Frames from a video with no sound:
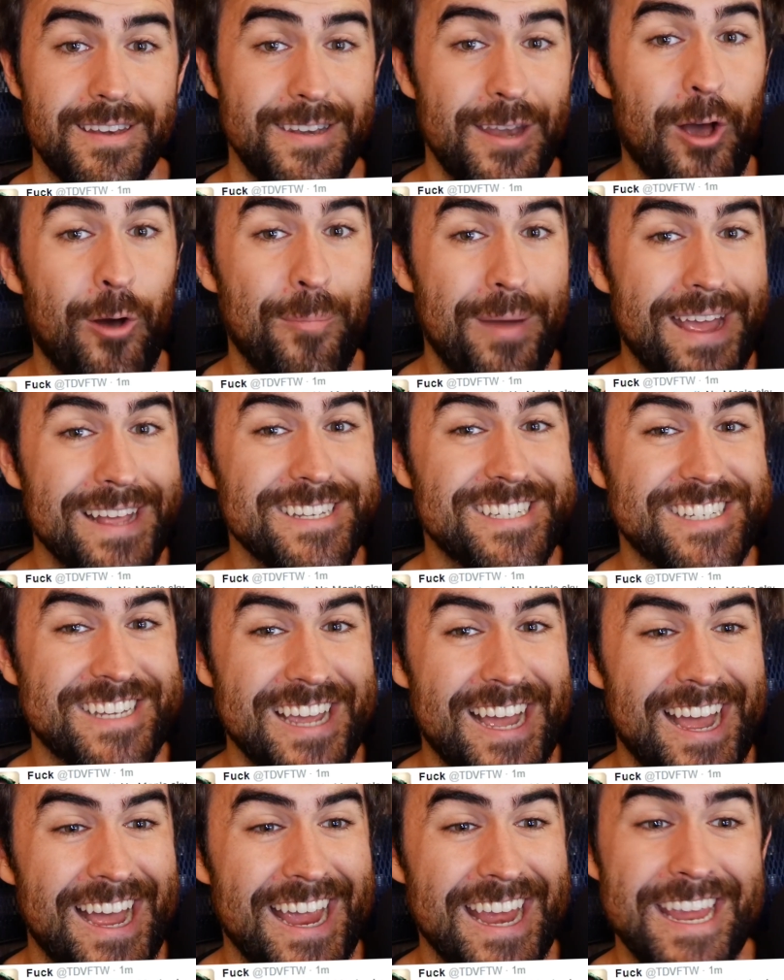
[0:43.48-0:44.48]
No Man's
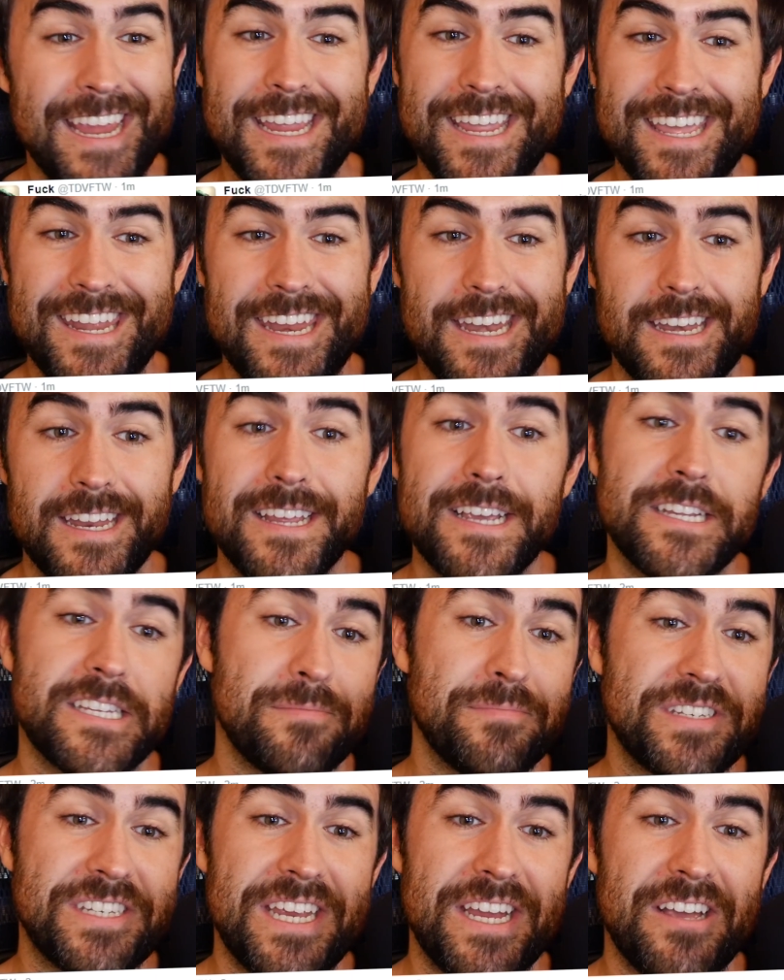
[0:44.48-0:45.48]
Sky. Get it? Because
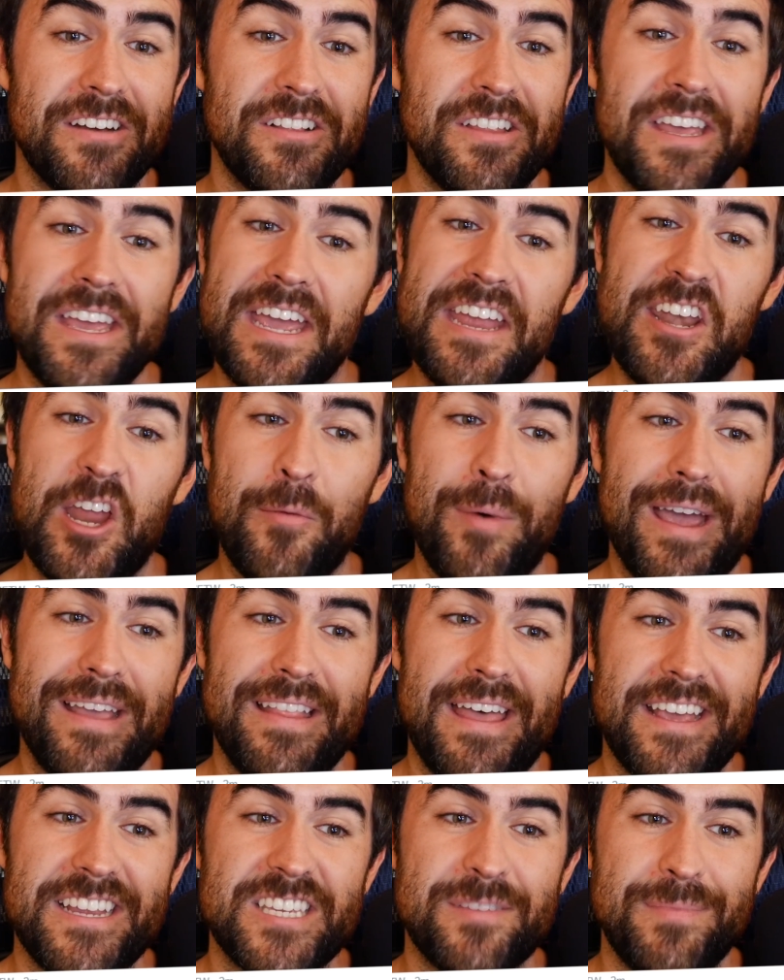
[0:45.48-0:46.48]
I'm single and nobody
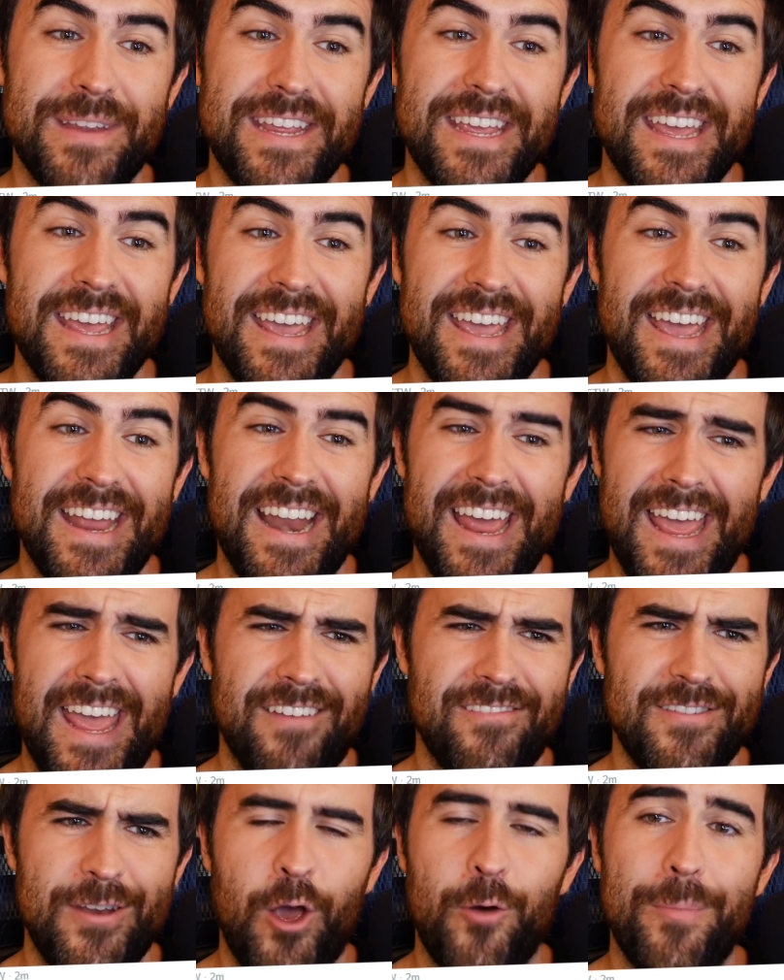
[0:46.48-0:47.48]
likes me and I
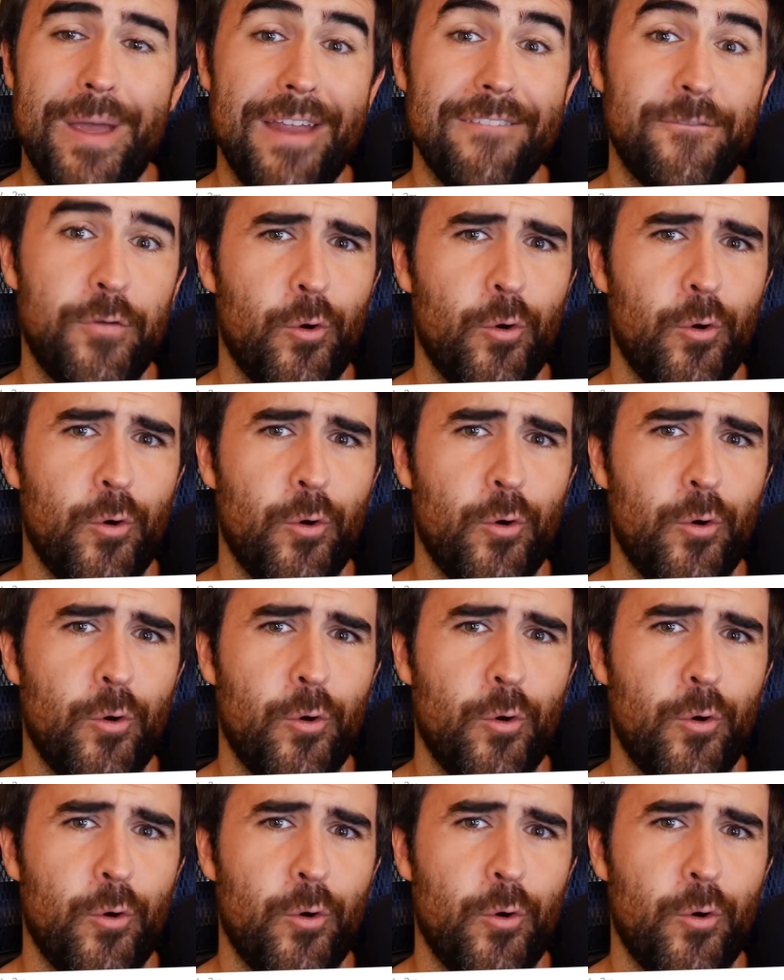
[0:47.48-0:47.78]
have no man